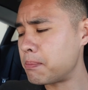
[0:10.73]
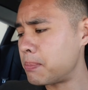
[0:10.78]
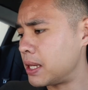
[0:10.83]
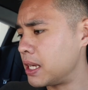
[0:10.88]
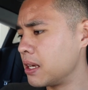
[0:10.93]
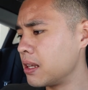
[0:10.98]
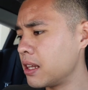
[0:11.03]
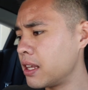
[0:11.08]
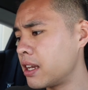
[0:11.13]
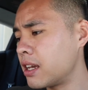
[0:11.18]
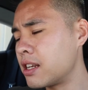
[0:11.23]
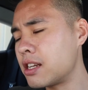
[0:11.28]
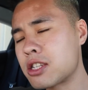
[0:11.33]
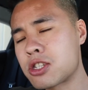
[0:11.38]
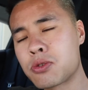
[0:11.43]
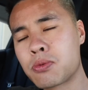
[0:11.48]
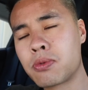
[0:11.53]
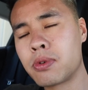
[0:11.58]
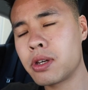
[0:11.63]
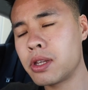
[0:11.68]
peeling and
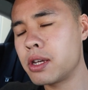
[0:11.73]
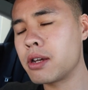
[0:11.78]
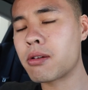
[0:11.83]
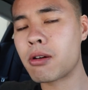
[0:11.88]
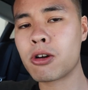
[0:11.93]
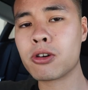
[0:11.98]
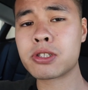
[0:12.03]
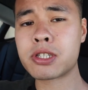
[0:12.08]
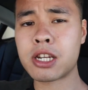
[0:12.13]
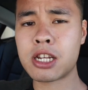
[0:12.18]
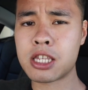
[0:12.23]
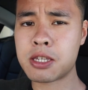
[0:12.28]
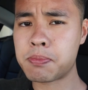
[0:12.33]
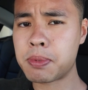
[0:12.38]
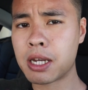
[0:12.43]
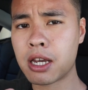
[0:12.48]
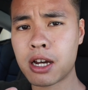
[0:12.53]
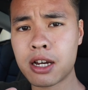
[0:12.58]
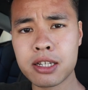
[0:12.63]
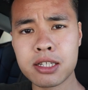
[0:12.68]
it's really gross, and it's
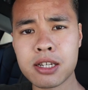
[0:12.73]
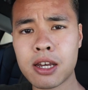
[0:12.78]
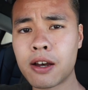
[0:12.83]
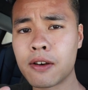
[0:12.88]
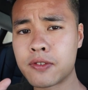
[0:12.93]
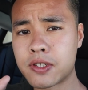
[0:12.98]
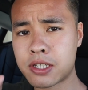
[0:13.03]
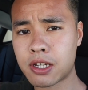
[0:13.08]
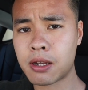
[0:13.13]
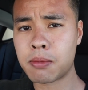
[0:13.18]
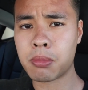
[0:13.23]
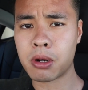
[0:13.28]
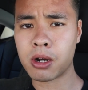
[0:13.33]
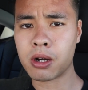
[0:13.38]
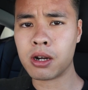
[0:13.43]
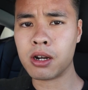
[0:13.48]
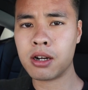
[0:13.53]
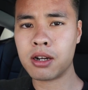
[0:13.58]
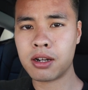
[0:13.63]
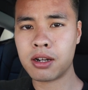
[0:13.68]
because of sunburn.